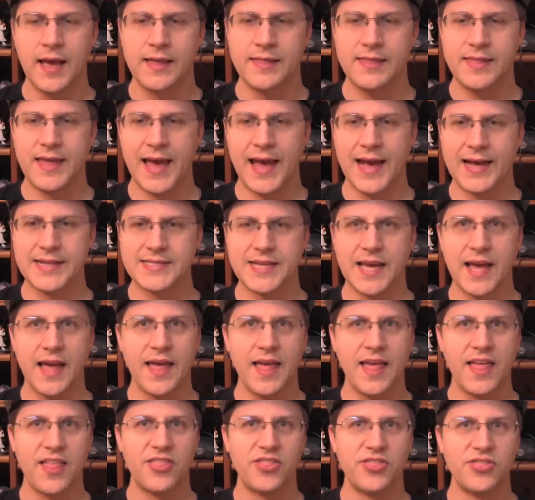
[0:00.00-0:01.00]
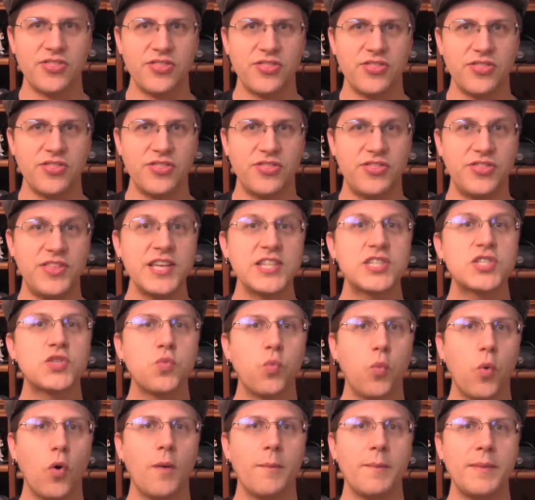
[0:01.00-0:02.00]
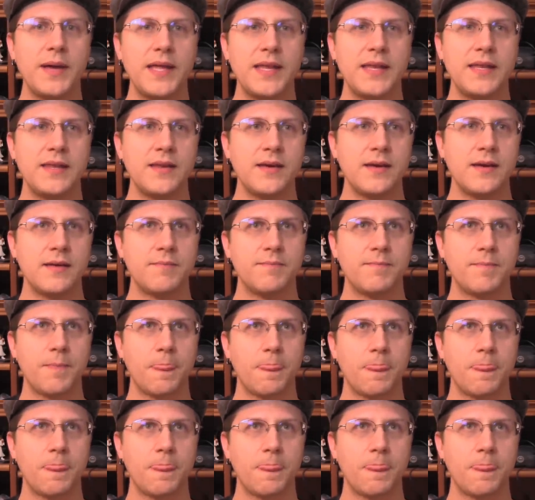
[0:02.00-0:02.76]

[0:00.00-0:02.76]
that this woman